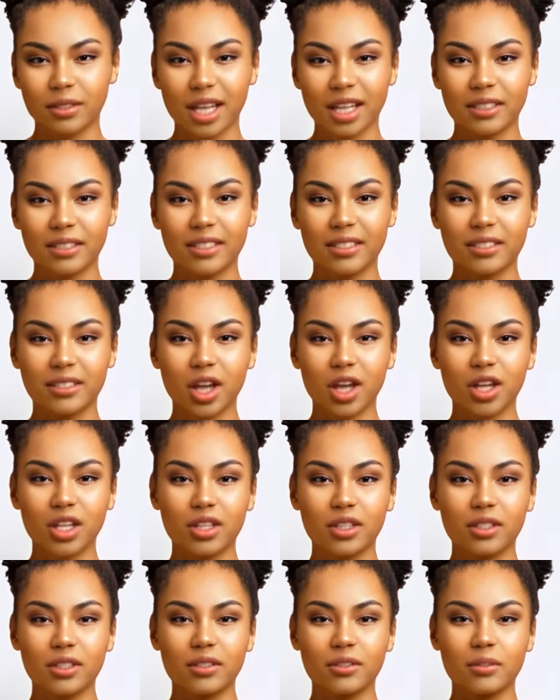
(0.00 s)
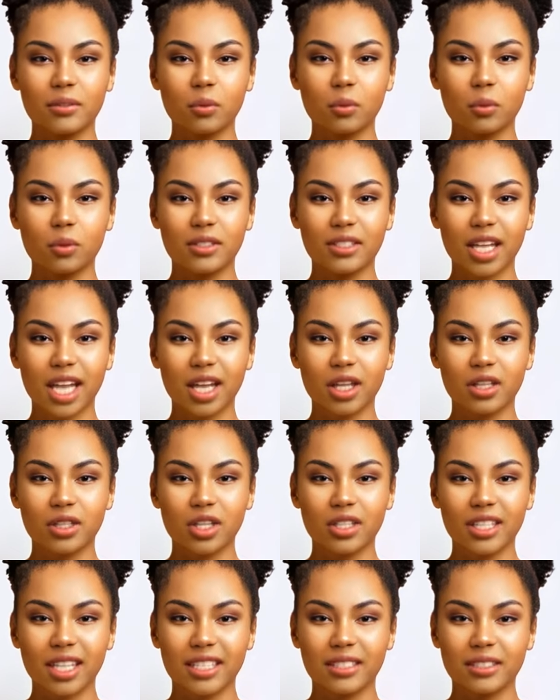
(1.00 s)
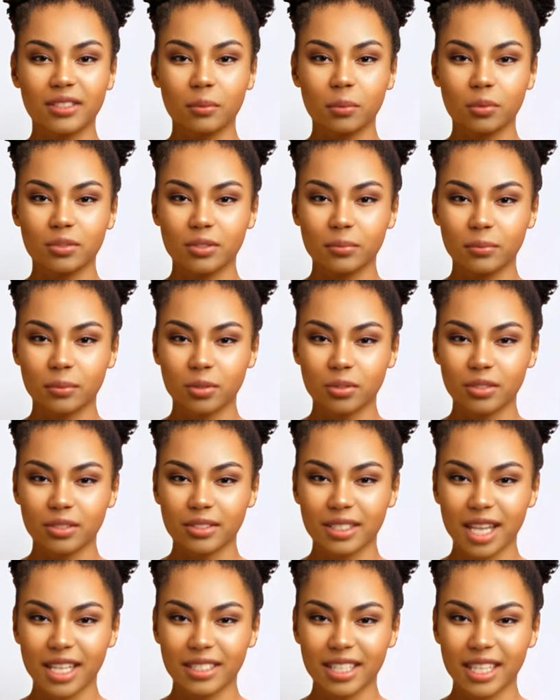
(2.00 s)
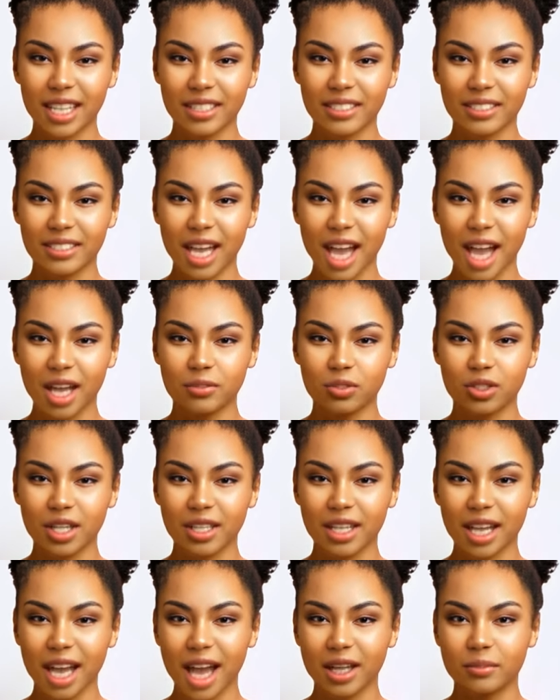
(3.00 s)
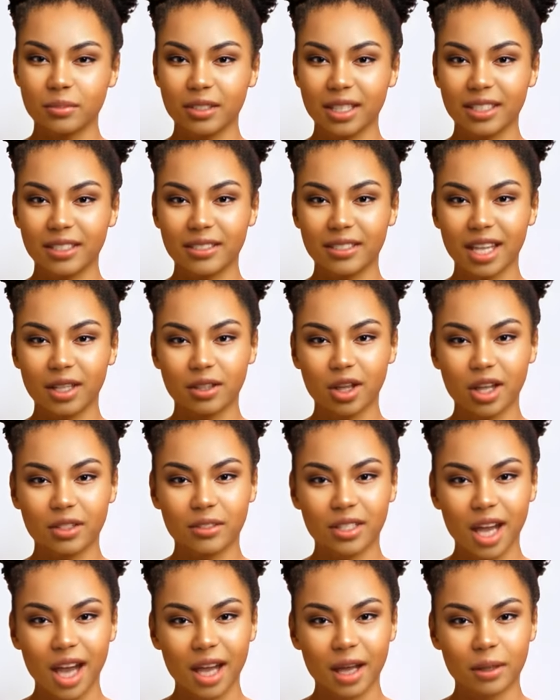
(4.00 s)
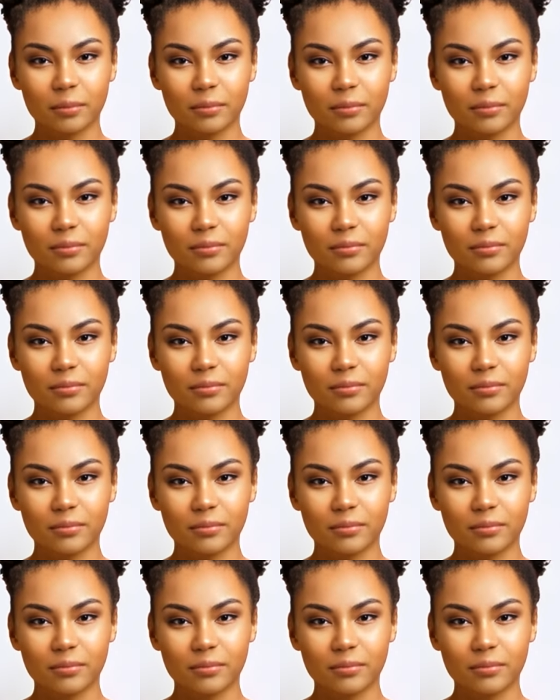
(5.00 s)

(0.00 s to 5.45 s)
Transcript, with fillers: In this article, we'll take a look at some of the most dedicated African athletes of all time.